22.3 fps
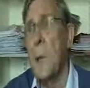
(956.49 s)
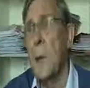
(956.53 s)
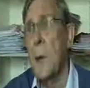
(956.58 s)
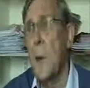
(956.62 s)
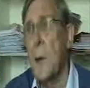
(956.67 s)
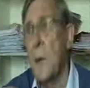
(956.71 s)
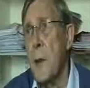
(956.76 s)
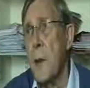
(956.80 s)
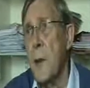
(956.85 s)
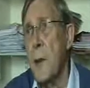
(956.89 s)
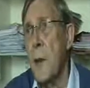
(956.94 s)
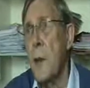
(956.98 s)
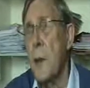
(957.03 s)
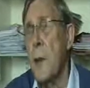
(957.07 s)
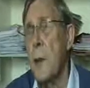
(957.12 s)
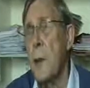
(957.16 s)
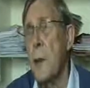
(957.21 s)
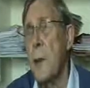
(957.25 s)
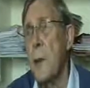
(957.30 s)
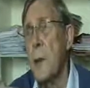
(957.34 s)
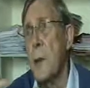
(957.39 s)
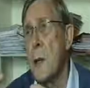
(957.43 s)
but if the
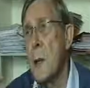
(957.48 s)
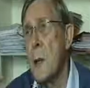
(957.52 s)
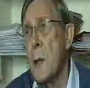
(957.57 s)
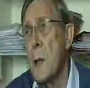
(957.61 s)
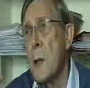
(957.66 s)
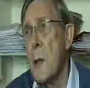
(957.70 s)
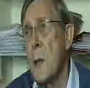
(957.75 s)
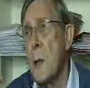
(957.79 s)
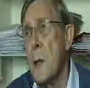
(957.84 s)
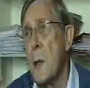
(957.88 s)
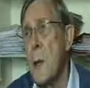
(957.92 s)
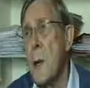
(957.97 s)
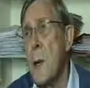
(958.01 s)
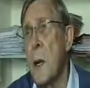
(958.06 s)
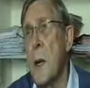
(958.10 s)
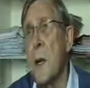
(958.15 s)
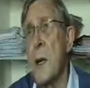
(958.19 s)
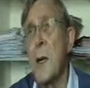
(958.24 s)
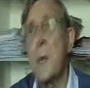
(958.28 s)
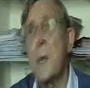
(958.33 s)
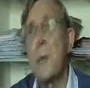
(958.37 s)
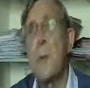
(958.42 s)
teacher is doing the
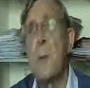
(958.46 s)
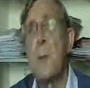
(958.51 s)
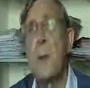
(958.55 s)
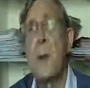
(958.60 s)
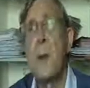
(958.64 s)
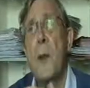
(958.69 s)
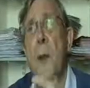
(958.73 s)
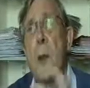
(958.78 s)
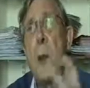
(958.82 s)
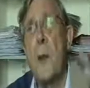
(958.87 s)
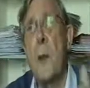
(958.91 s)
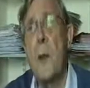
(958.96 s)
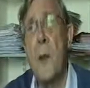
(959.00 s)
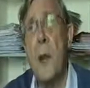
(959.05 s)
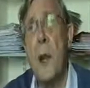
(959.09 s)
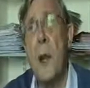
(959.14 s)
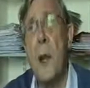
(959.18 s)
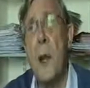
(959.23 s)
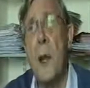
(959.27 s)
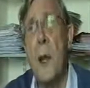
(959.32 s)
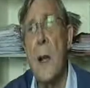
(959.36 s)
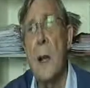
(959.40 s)
task with the whole
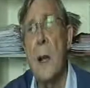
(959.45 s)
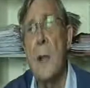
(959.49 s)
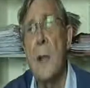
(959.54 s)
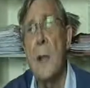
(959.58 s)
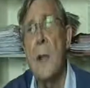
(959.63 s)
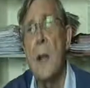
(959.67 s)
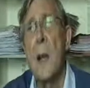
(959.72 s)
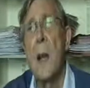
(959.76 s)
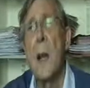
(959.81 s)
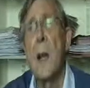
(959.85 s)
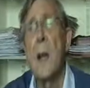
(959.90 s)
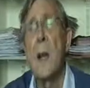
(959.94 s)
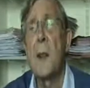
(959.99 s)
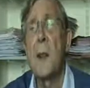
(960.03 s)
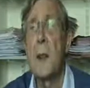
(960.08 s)
class,